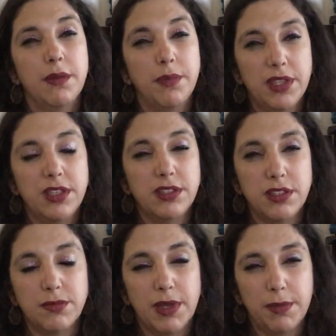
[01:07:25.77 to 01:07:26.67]
But this
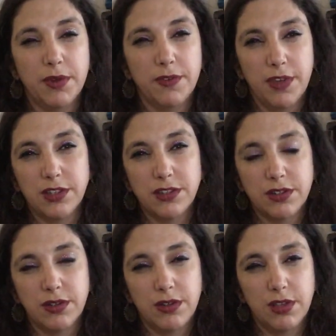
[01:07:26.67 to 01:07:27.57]
is my
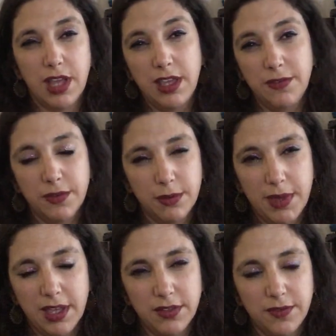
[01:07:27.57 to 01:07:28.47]
professional life for
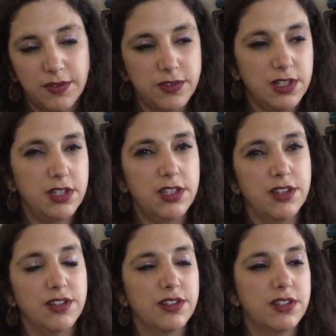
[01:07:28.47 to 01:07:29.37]
the past 15
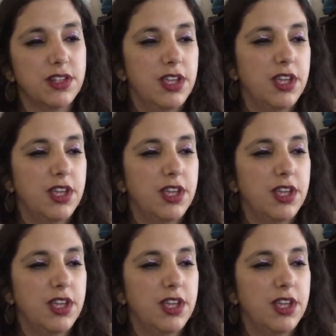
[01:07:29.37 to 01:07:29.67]
years.